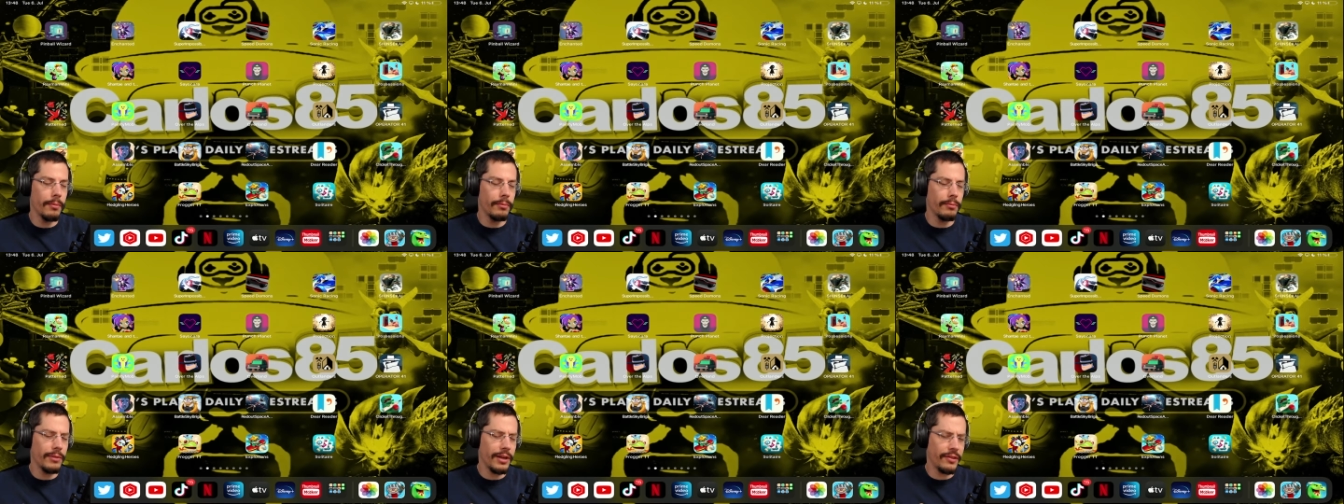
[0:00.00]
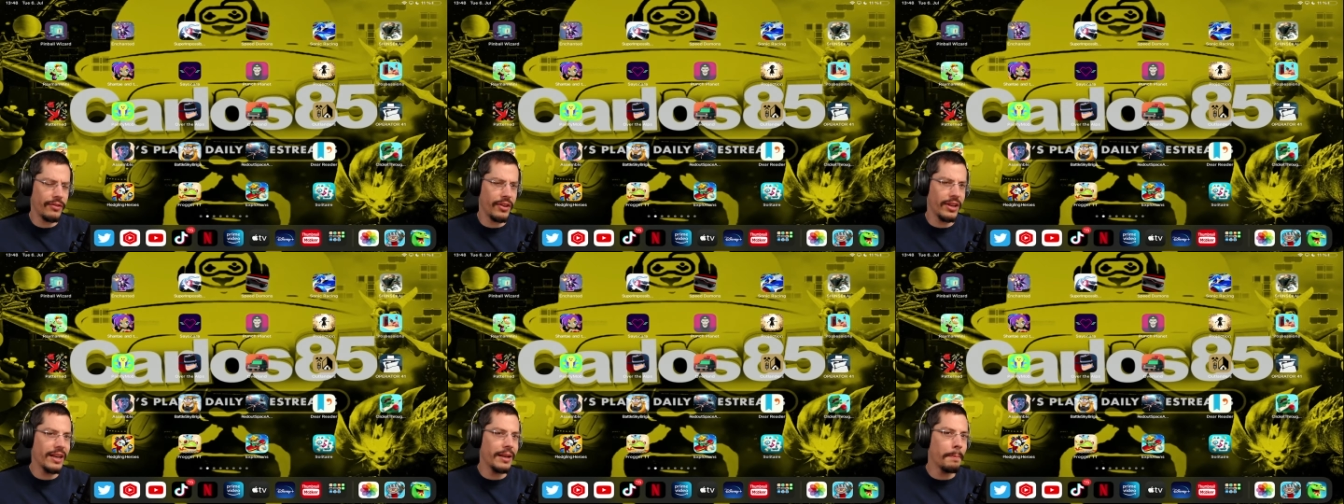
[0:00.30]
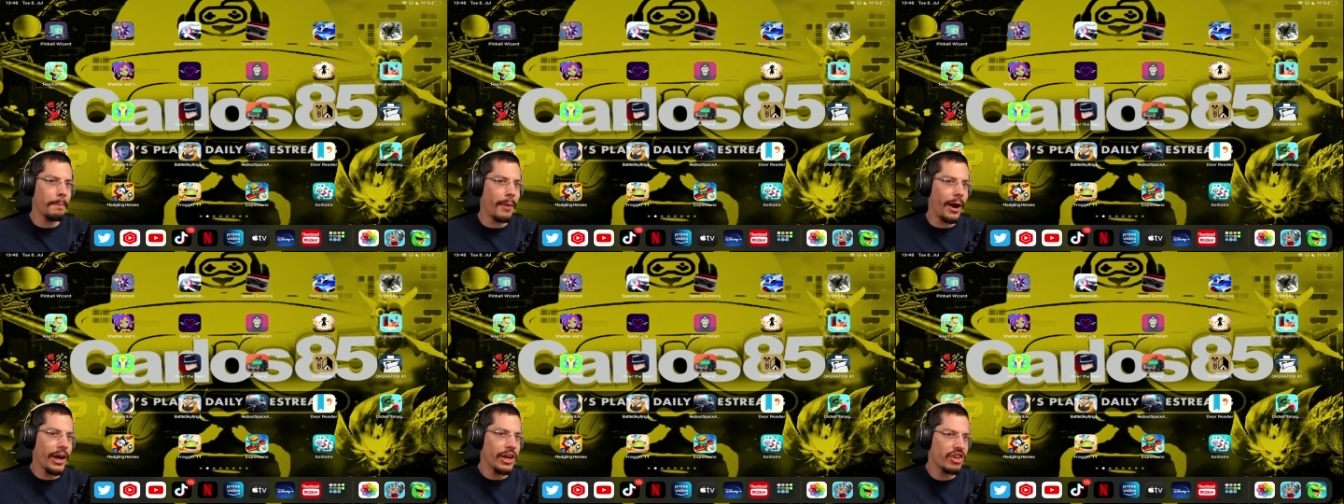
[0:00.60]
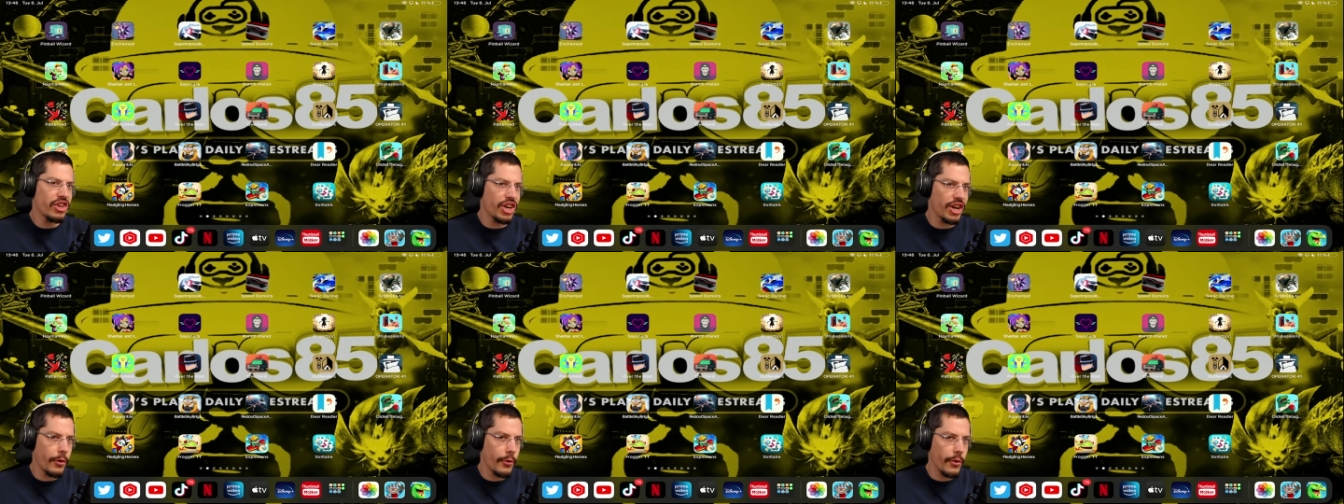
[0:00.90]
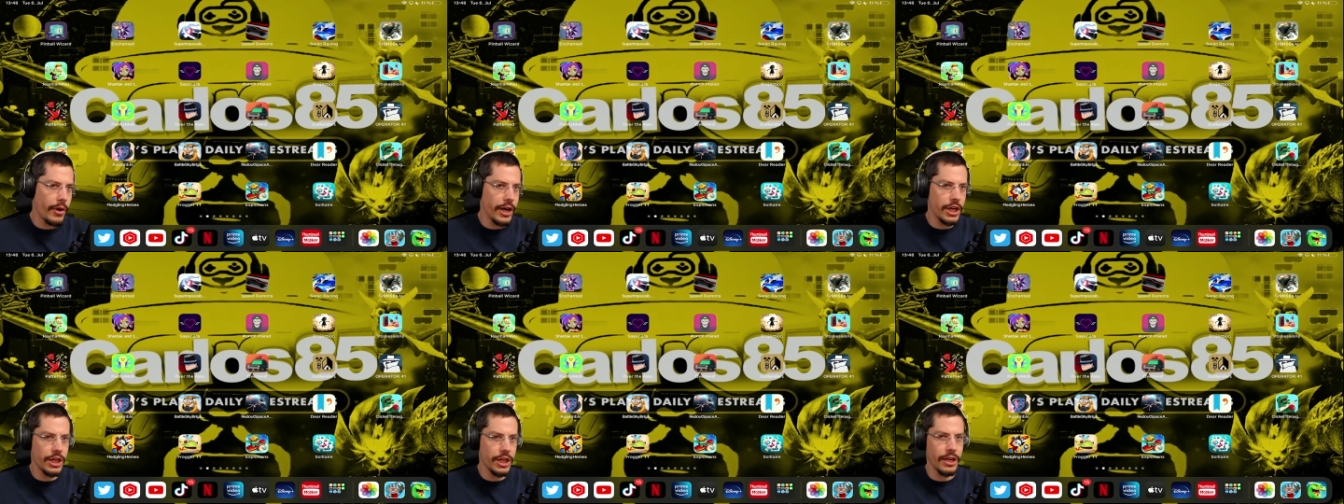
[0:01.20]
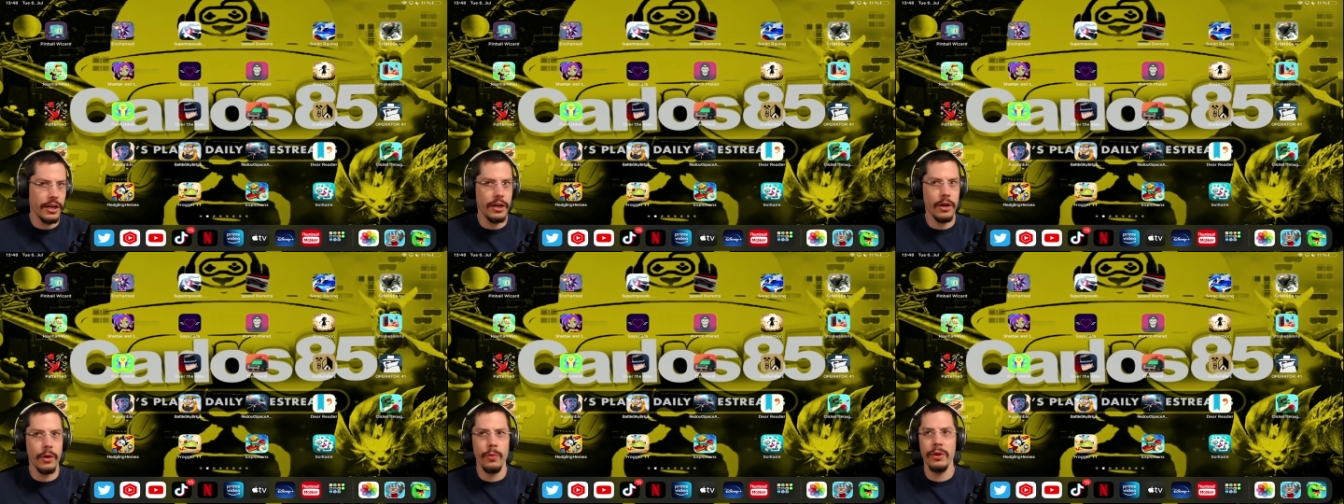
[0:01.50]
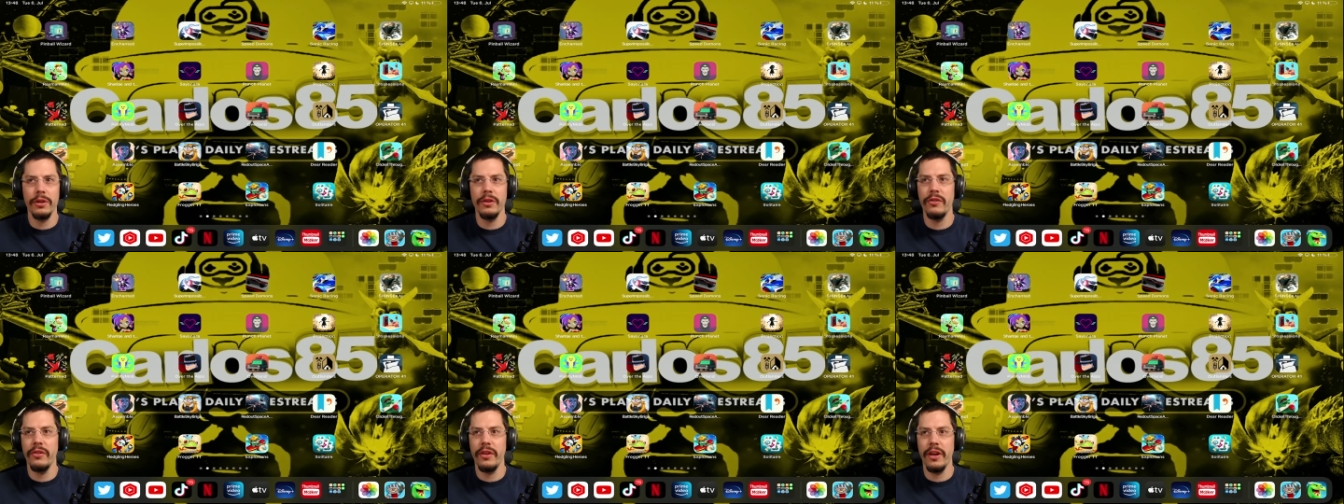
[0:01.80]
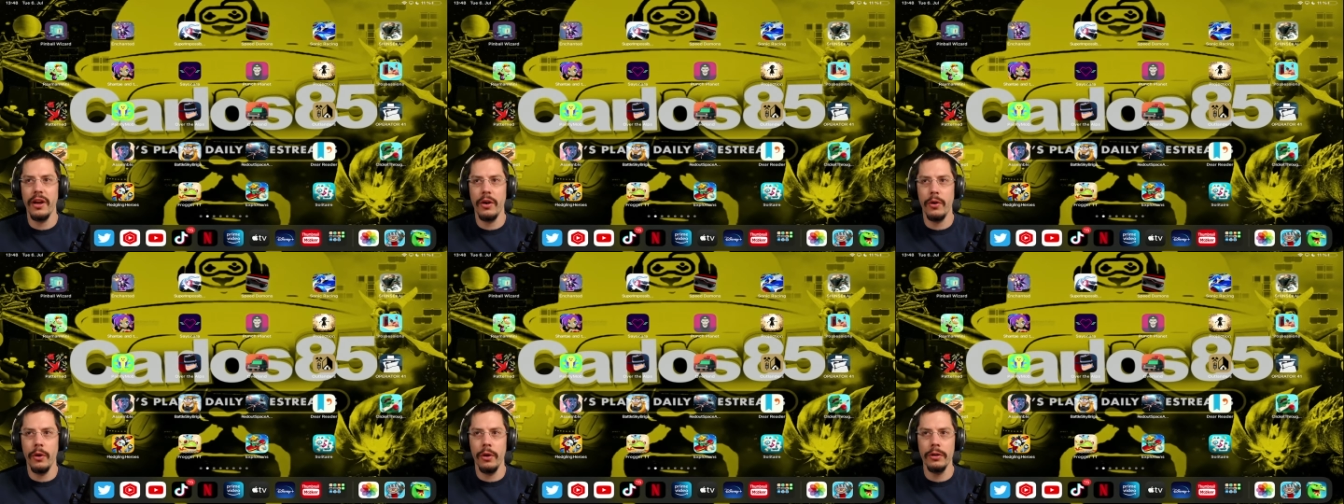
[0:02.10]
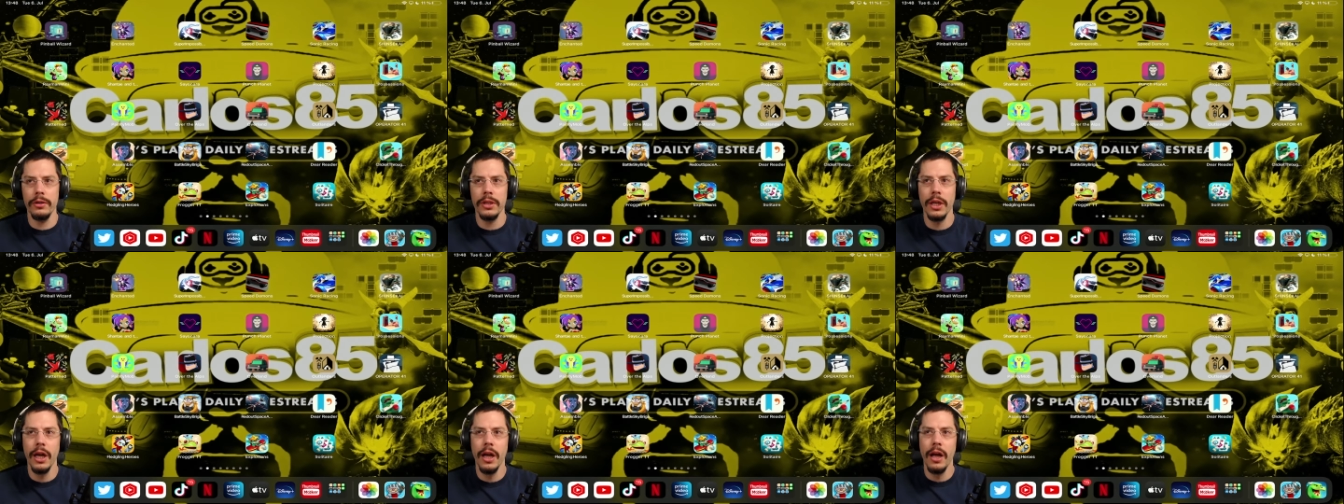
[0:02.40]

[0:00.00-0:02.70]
let's say my generation, I don't want to say old.